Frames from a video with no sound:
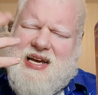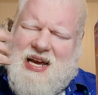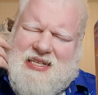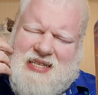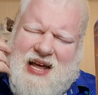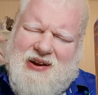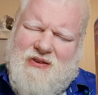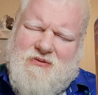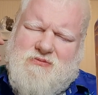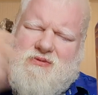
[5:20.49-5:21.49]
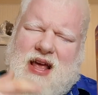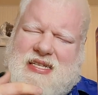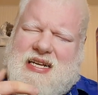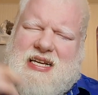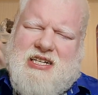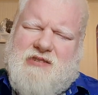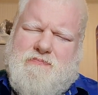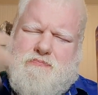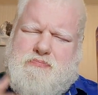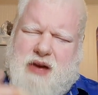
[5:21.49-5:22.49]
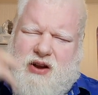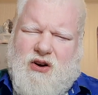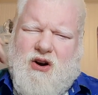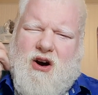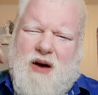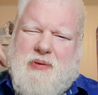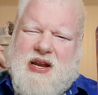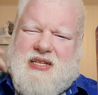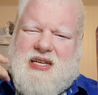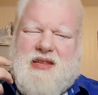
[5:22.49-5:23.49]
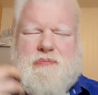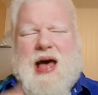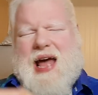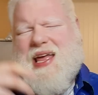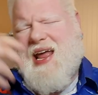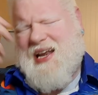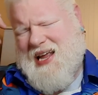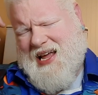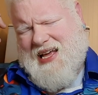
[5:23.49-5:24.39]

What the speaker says: It's that resiny, just bitter hoppiness at the back end,